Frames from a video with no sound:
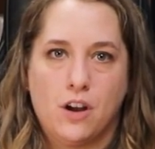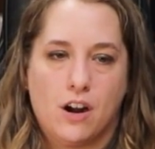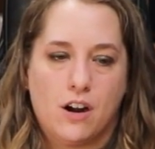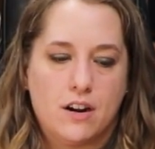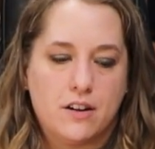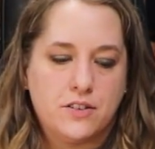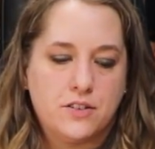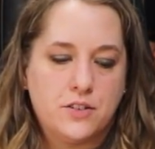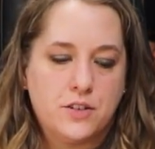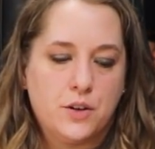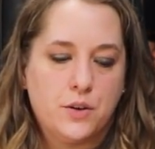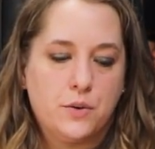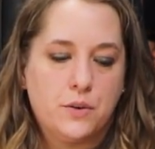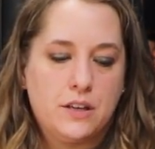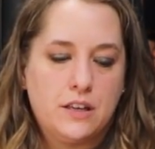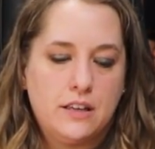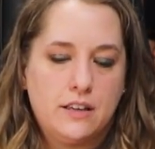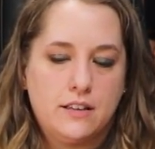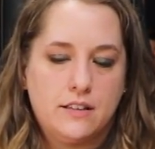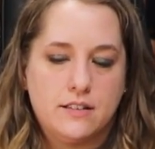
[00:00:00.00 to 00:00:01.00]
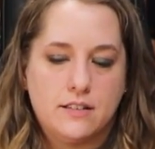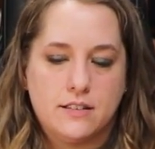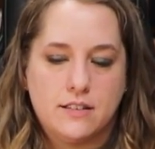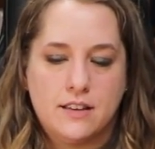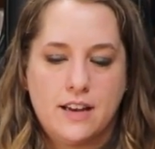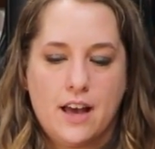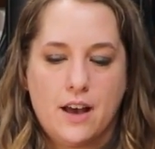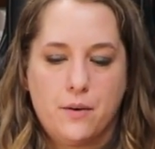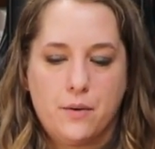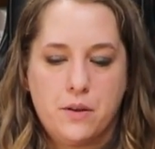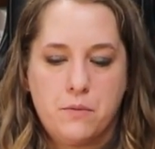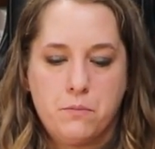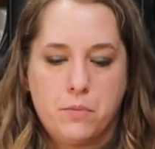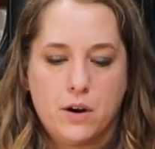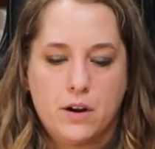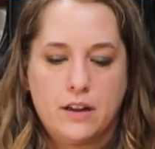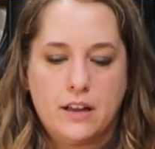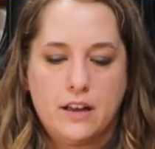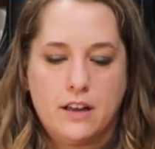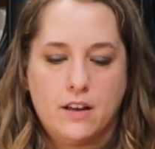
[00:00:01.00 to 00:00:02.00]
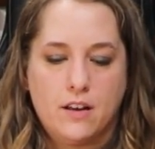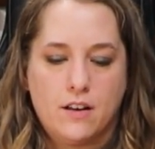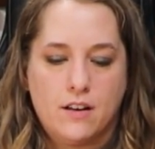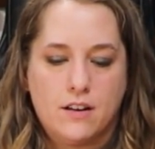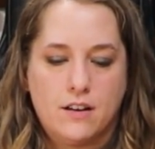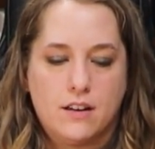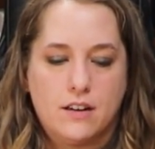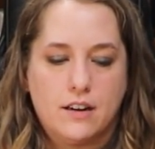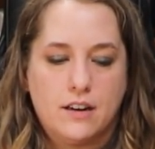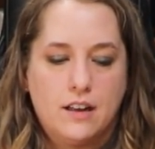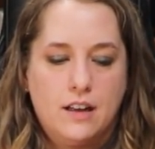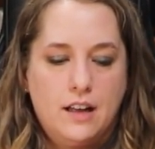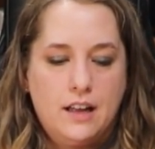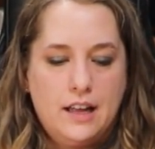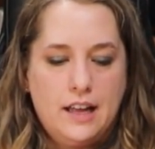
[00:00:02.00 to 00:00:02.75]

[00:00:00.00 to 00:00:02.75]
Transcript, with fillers: car. So he's now embarking on